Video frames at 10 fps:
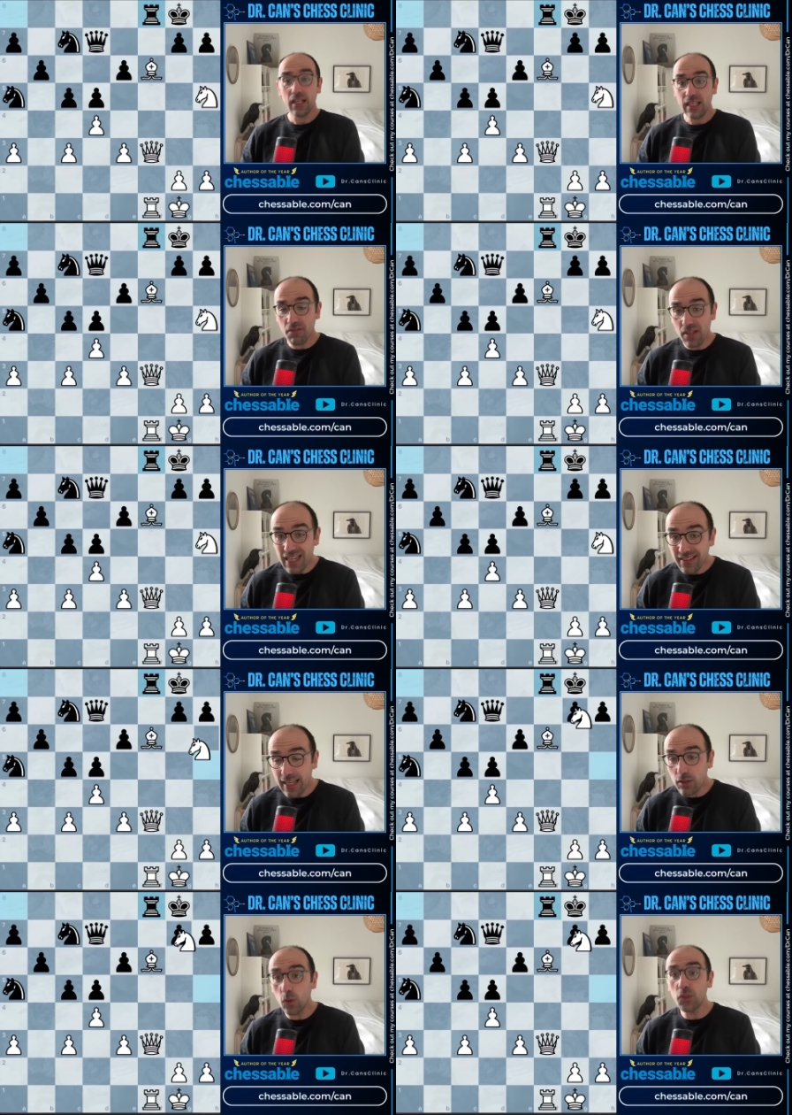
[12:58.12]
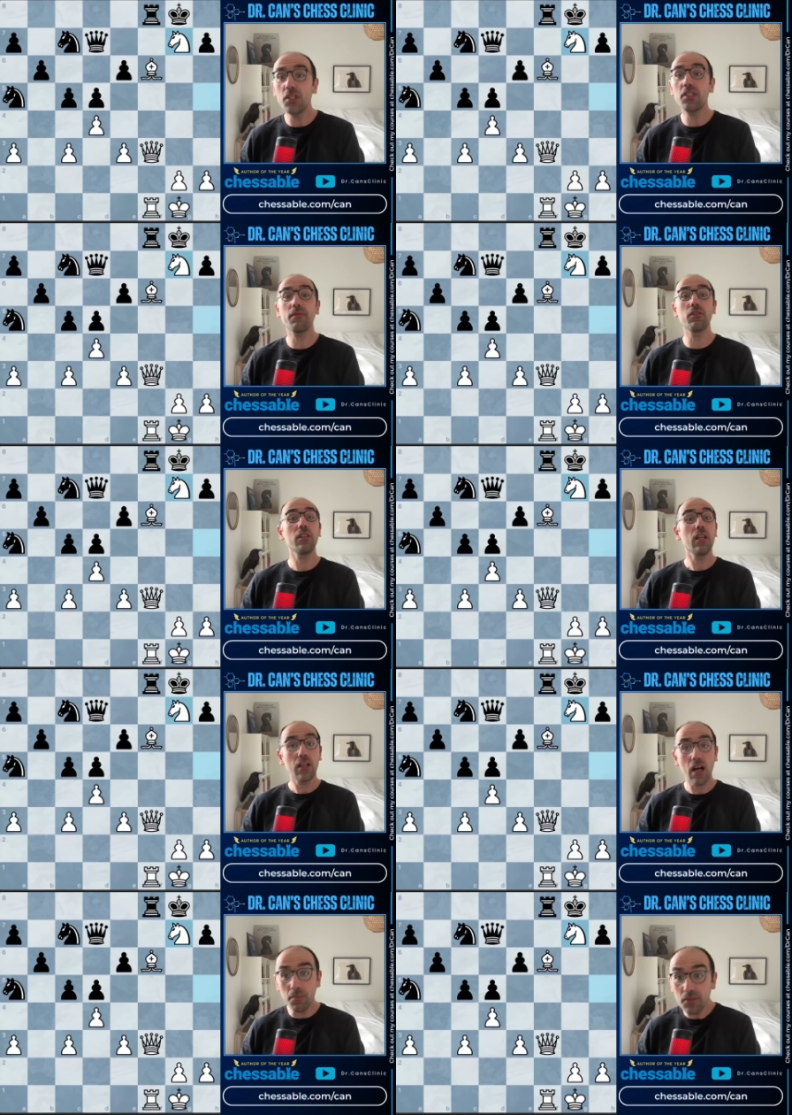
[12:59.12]
If knight takes on g7,
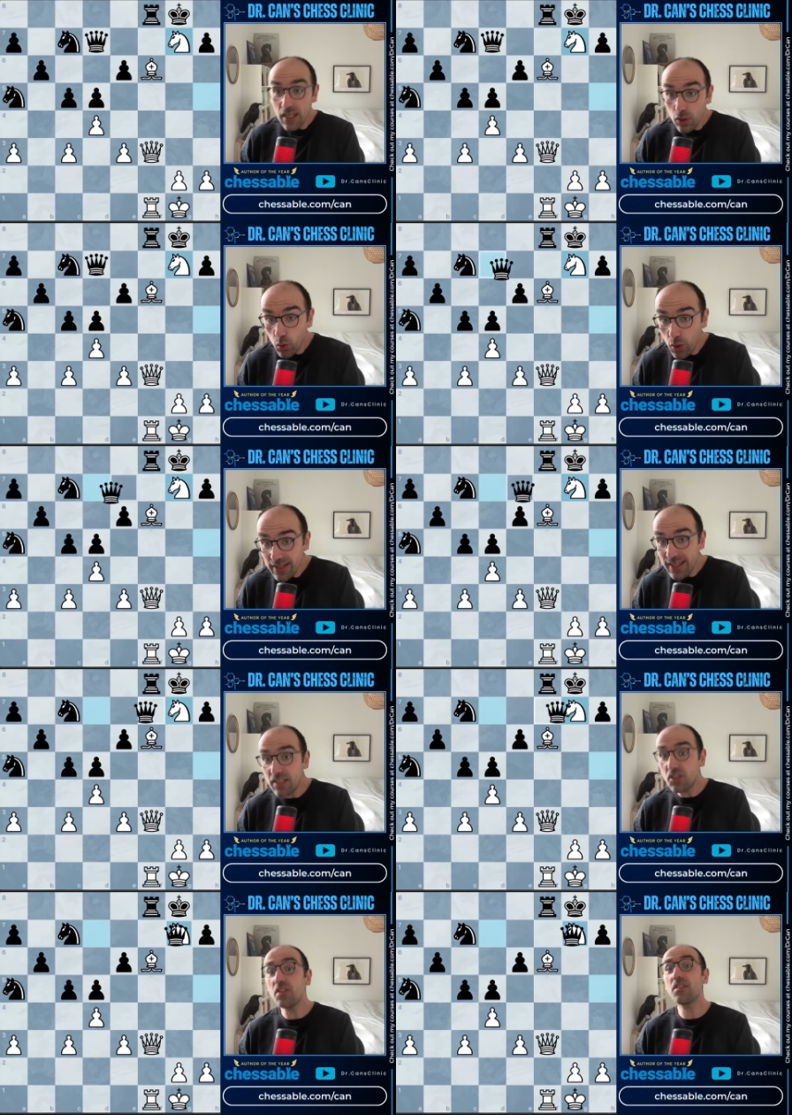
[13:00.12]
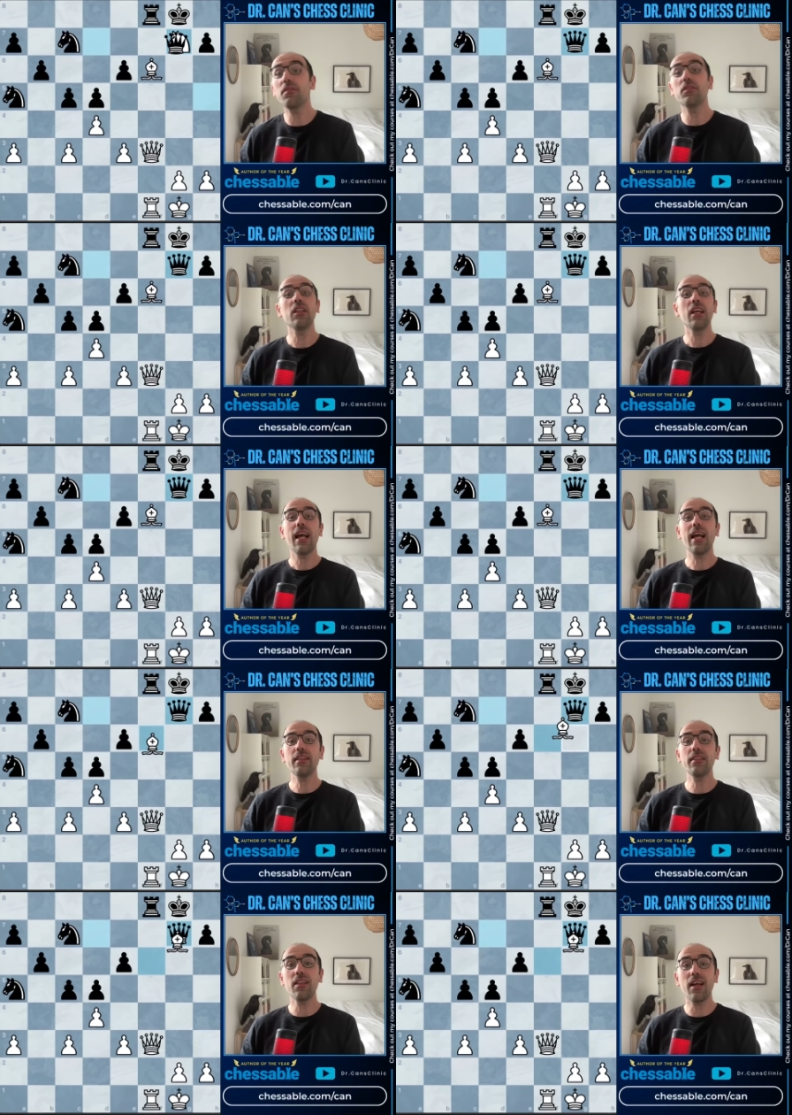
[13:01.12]
comes queen takes g7, and
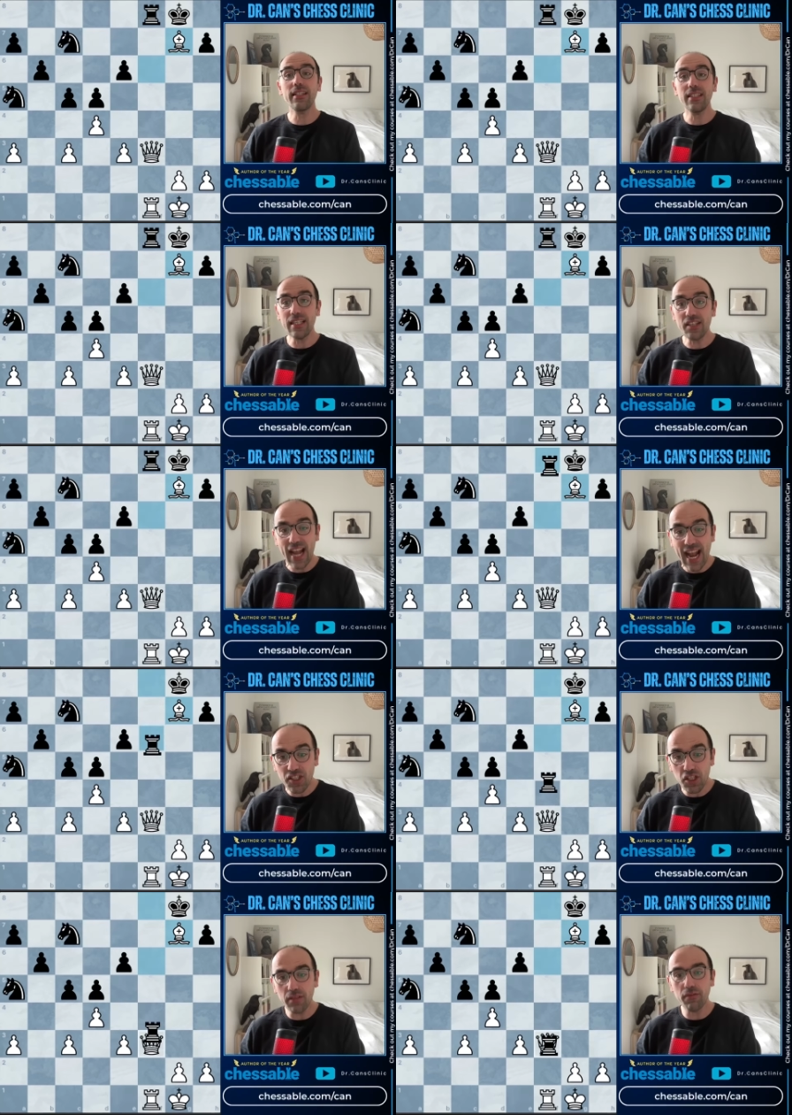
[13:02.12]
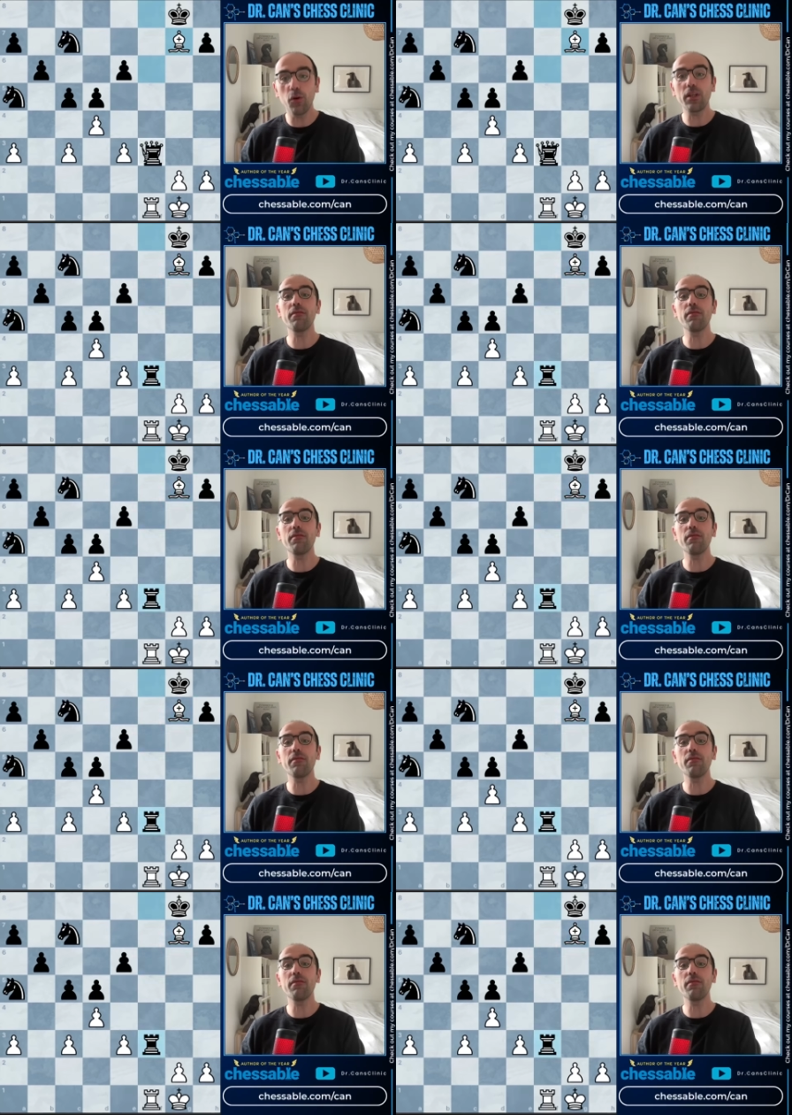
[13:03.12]
this line is actually working